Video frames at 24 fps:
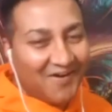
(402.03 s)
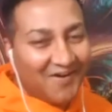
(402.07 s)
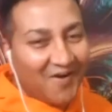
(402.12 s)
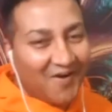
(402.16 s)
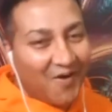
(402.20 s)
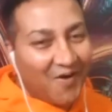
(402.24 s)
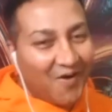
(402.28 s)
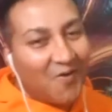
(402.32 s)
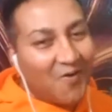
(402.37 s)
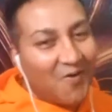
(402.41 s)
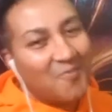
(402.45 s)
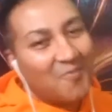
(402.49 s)

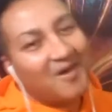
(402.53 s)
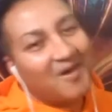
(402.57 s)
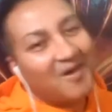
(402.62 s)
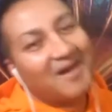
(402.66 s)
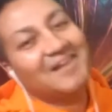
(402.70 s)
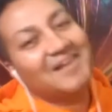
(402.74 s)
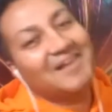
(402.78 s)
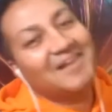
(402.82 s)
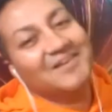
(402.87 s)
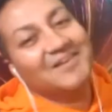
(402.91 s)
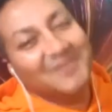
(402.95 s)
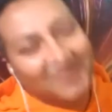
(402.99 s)
Oh, my
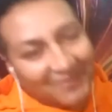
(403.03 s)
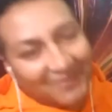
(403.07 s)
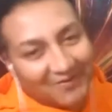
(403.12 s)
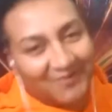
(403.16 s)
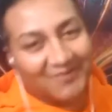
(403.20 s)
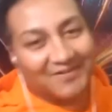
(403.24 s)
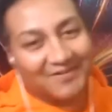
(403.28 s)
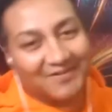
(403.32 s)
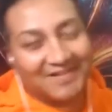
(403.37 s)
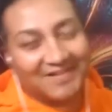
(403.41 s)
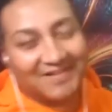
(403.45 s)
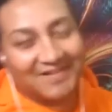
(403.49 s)

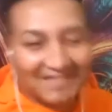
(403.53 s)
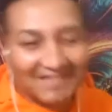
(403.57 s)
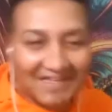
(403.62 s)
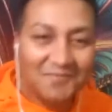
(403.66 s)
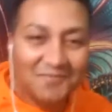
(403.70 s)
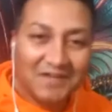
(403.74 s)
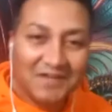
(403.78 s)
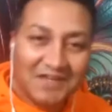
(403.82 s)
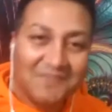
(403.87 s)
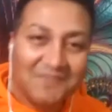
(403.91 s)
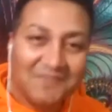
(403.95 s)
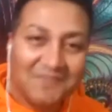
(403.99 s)
Lord. Did
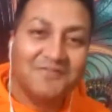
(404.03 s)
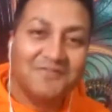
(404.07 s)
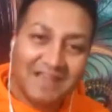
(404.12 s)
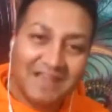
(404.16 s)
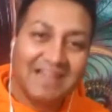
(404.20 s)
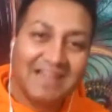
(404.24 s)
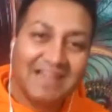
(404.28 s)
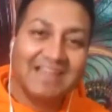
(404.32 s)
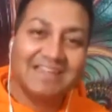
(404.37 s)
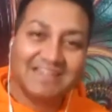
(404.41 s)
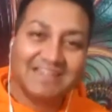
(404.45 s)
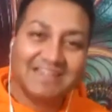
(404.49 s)
we
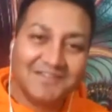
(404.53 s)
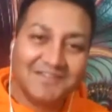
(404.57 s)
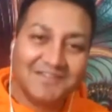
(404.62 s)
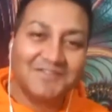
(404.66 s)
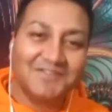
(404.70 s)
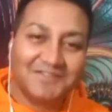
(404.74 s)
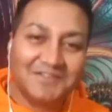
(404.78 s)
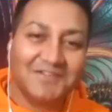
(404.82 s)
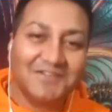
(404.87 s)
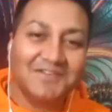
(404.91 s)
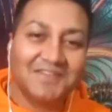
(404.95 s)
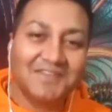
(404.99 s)
really do
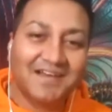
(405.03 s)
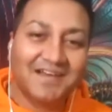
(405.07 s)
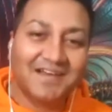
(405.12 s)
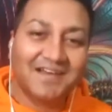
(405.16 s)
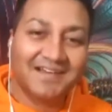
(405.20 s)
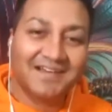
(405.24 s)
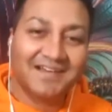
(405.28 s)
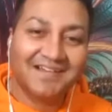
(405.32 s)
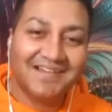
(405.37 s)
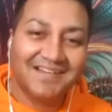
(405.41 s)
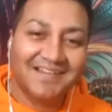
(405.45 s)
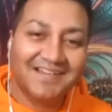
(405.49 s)
that?
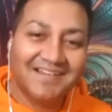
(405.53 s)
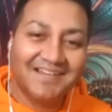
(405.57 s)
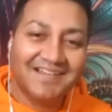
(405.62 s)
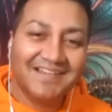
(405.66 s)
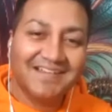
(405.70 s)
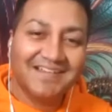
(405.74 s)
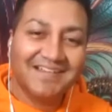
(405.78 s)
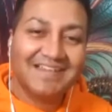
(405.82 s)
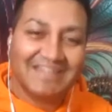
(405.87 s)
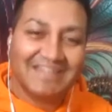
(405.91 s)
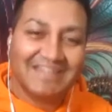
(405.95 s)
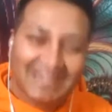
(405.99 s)

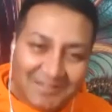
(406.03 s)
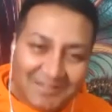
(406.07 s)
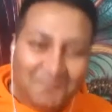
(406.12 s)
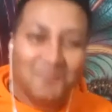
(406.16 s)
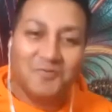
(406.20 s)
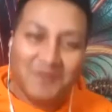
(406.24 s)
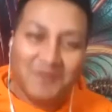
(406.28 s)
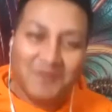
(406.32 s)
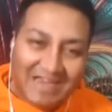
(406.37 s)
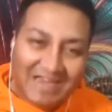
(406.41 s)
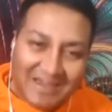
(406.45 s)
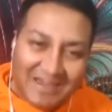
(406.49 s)
Did
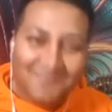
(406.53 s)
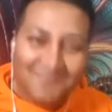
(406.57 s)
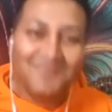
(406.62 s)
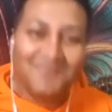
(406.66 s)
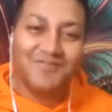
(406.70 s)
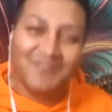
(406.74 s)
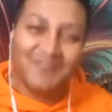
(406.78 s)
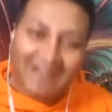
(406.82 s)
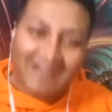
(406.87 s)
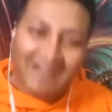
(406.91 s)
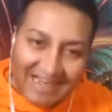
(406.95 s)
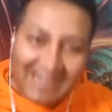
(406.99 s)
we
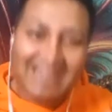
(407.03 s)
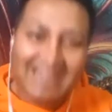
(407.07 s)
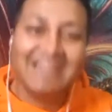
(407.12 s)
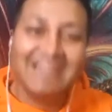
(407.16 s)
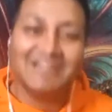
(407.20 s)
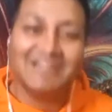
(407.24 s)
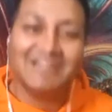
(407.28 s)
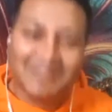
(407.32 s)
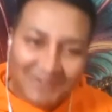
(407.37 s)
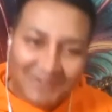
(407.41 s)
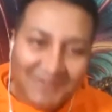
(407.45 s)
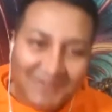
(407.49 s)
really
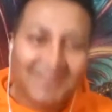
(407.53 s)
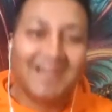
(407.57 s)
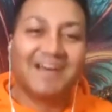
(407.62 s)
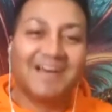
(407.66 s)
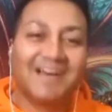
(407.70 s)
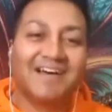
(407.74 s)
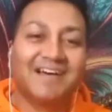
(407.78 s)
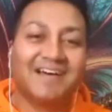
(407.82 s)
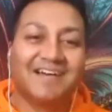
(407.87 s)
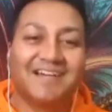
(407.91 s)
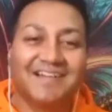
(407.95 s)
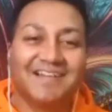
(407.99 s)
do
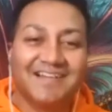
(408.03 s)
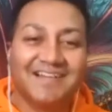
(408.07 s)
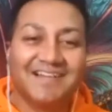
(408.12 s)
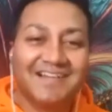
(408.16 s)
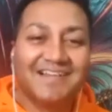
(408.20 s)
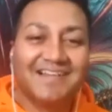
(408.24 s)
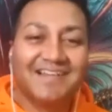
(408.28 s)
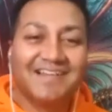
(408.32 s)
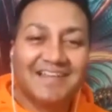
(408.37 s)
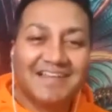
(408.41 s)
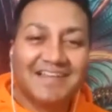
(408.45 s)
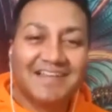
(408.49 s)
that?
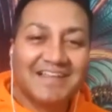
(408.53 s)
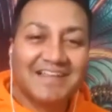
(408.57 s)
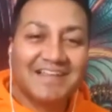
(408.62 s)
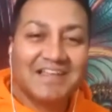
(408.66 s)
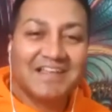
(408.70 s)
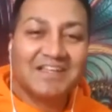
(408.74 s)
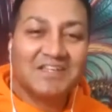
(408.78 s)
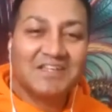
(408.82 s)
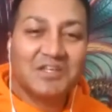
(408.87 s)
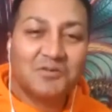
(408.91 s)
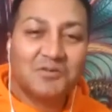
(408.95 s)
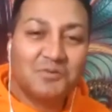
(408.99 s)

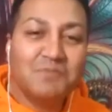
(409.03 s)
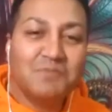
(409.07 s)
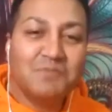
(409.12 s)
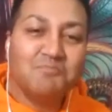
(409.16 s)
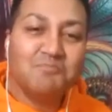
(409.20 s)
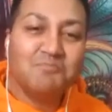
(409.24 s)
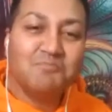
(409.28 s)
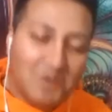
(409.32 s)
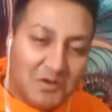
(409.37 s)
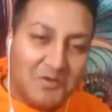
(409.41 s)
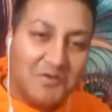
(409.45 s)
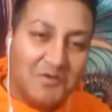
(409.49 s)
Did we
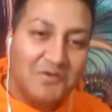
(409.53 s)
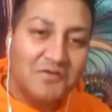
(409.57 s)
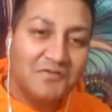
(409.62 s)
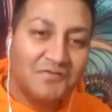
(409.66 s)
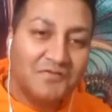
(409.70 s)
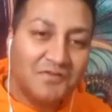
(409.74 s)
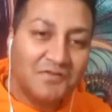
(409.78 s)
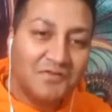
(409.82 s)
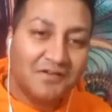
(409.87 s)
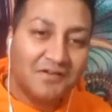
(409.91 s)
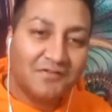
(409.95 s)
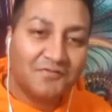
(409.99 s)
move
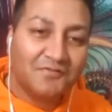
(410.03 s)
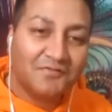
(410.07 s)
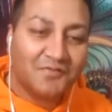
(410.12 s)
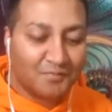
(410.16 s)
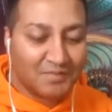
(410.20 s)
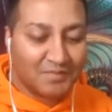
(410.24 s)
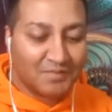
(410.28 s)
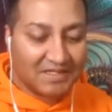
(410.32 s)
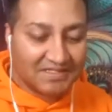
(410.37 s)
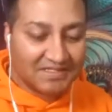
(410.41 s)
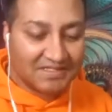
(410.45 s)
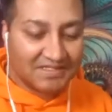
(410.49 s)
from
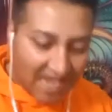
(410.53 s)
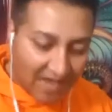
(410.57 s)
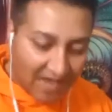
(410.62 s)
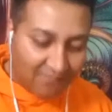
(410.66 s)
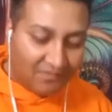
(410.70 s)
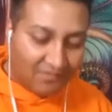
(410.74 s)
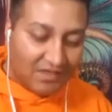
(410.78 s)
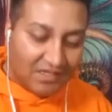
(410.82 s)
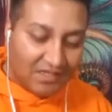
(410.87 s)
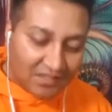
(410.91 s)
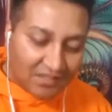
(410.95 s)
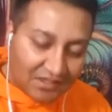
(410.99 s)
this
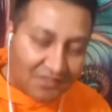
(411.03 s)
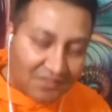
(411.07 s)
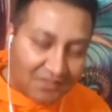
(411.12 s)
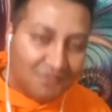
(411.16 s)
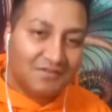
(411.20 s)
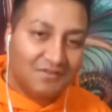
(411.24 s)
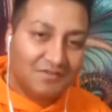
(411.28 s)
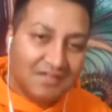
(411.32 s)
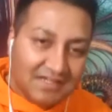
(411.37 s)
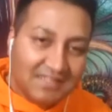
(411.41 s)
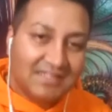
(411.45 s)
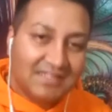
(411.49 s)
heavy
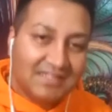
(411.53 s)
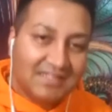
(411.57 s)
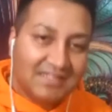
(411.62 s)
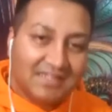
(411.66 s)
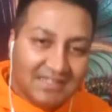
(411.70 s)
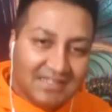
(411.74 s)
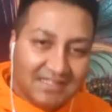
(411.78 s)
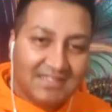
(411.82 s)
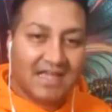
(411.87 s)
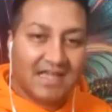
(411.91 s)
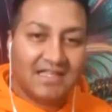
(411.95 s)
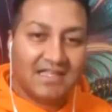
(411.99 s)

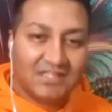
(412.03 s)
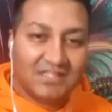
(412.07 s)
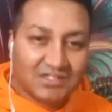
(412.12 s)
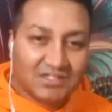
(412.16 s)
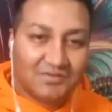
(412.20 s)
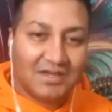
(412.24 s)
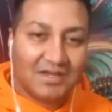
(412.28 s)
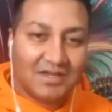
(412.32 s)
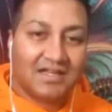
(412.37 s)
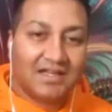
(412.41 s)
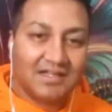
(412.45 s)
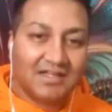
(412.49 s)
3D dense
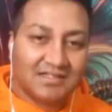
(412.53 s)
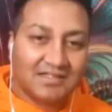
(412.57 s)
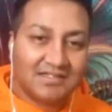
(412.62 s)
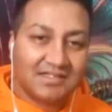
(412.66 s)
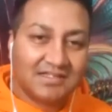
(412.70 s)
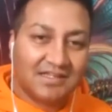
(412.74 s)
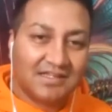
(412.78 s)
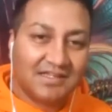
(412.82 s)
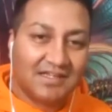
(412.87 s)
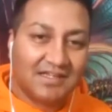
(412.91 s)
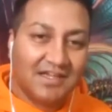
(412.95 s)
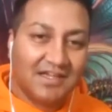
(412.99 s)

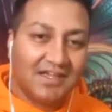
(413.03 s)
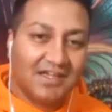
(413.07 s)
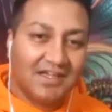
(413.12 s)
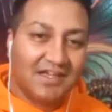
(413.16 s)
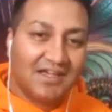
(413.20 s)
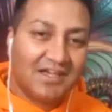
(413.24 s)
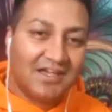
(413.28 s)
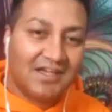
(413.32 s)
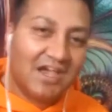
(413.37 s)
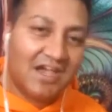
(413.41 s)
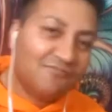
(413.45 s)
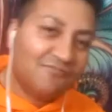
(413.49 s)
reality
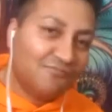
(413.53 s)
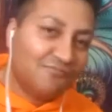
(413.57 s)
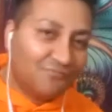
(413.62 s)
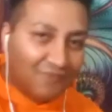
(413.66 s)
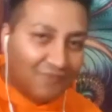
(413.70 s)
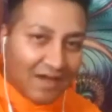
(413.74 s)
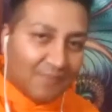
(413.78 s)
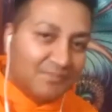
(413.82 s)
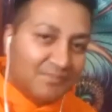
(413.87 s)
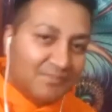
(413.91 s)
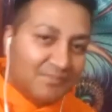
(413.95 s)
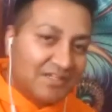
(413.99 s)
and
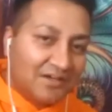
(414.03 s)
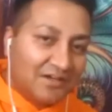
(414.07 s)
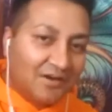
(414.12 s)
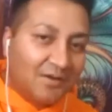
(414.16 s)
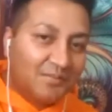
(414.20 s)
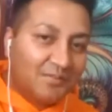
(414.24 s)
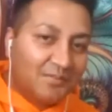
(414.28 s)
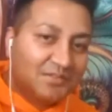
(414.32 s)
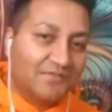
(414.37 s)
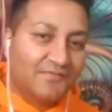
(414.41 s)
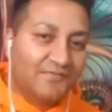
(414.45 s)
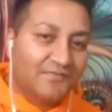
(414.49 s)
ramped it up
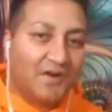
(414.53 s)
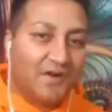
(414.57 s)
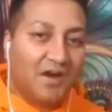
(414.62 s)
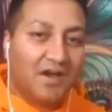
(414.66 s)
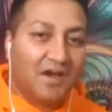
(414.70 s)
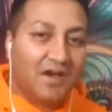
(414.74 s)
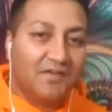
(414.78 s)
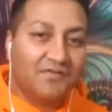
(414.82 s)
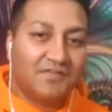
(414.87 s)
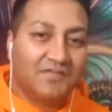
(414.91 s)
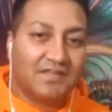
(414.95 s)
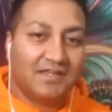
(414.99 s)
to
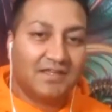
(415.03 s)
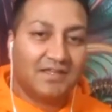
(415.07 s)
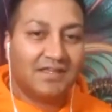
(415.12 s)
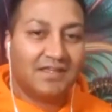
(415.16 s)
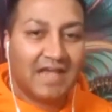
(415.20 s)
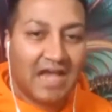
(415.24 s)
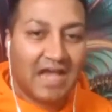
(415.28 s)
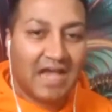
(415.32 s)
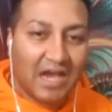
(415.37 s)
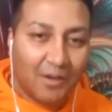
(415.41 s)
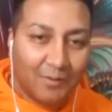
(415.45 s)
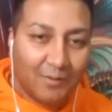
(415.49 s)
5D?
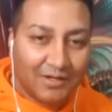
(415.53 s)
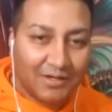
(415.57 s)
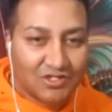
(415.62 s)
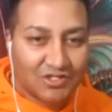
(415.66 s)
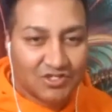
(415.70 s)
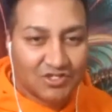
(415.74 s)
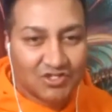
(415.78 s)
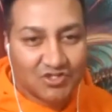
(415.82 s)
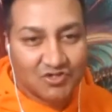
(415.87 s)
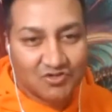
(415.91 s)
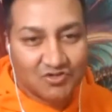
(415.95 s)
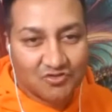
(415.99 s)
How
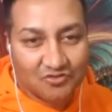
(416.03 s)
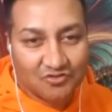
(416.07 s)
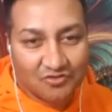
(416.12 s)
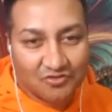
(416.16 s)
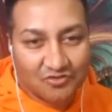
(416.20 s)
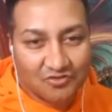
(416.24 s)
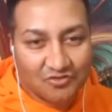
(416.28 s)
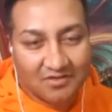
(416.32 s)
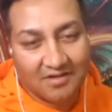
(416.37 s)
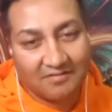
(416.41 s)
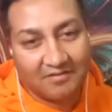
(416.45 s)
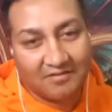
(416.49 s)

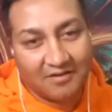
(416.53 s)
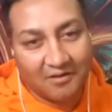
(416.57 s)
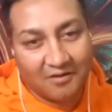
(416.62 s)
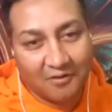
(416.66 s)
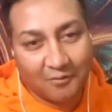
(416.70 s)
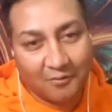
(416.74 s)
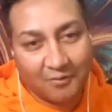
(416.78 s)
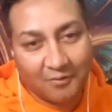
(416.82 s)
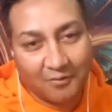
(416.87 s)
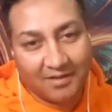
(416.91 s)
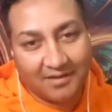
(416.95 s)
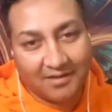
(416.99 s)
extraordinary are
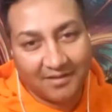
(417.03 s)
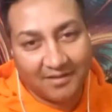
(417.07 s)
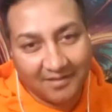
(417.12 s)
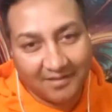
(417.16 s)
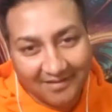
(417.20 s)
we?